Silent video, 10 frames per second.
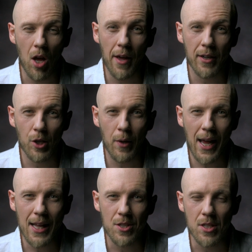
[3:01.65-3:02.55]

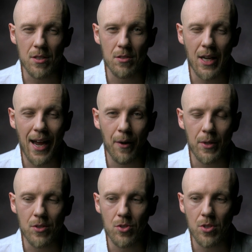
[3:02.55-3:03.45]
autocrats and
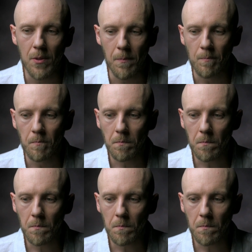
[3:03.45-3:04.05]
tyrants and